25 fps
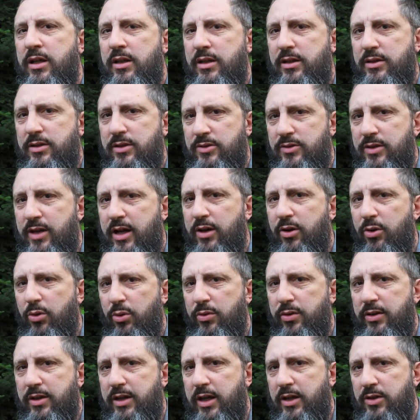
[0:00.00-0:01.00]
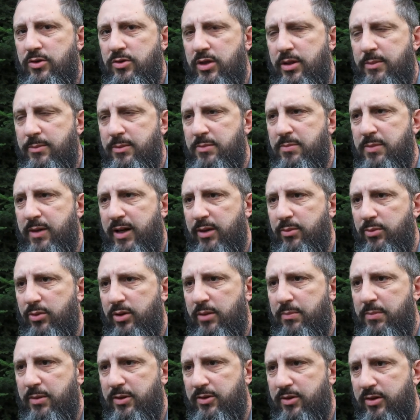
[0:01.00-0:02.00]
that does not hold the King James
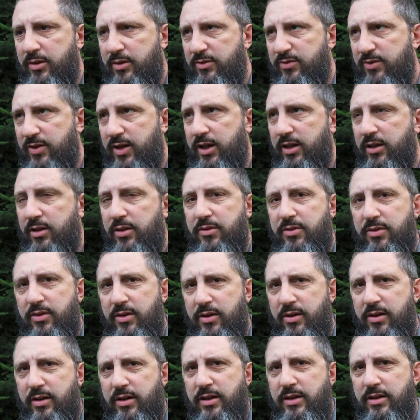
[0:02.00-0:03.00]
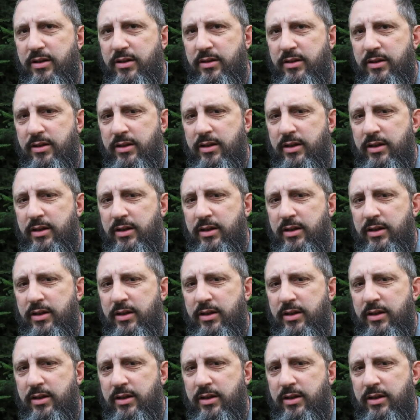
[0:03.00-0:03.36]
Bible up as their final authority